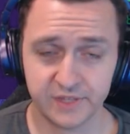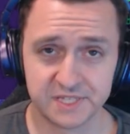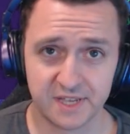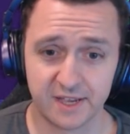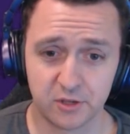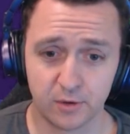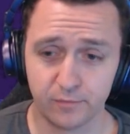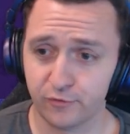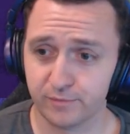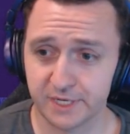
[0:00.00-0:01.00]
The sad
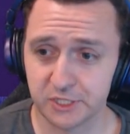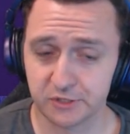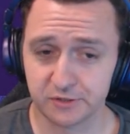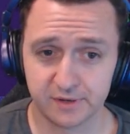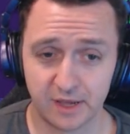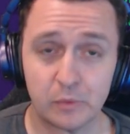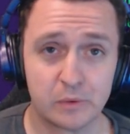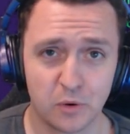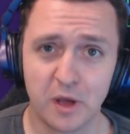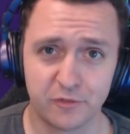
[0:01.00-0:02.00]
confirmation, and we
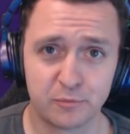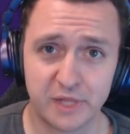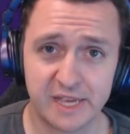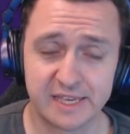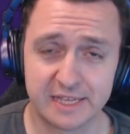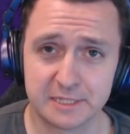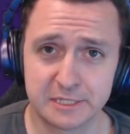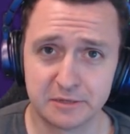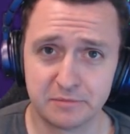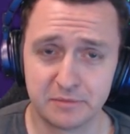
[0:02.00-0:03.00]
will have to play against
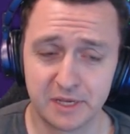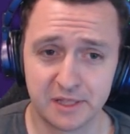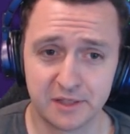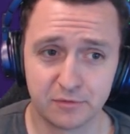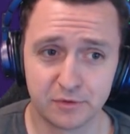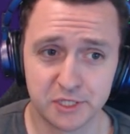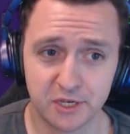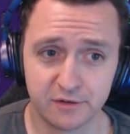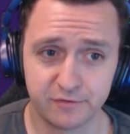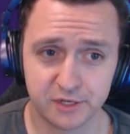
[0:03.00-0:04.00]
him in the
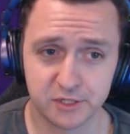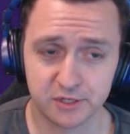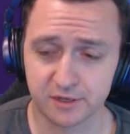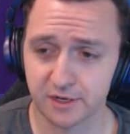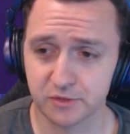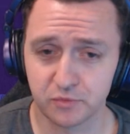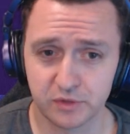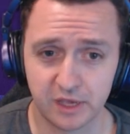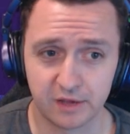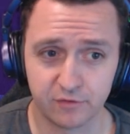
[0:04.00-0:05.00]
return fixture, guys.
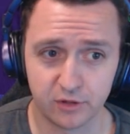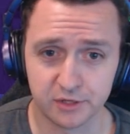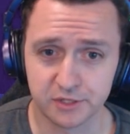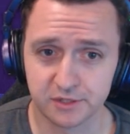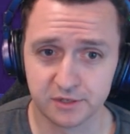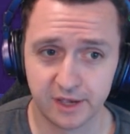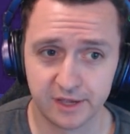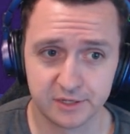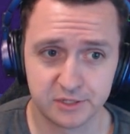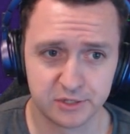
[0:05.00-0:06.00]
We have lost
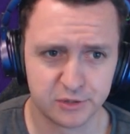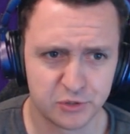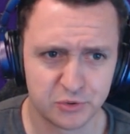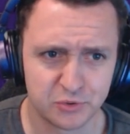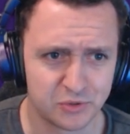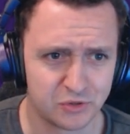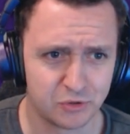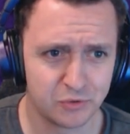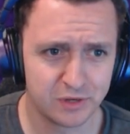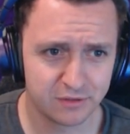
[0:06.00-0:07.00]
Ederson to
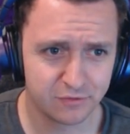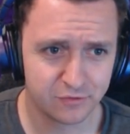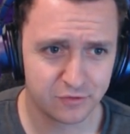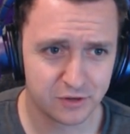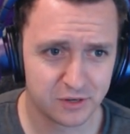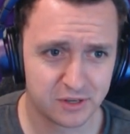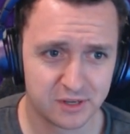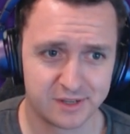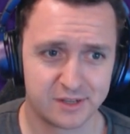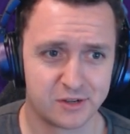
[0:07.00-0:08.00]
Univ
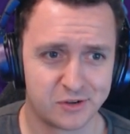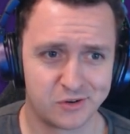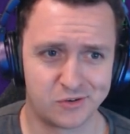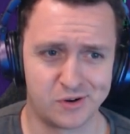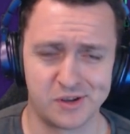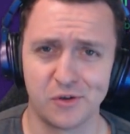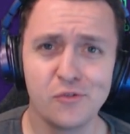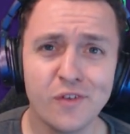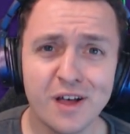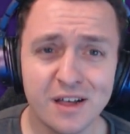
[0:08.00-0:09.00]

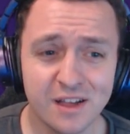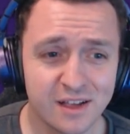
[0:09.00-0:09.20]
Craiova.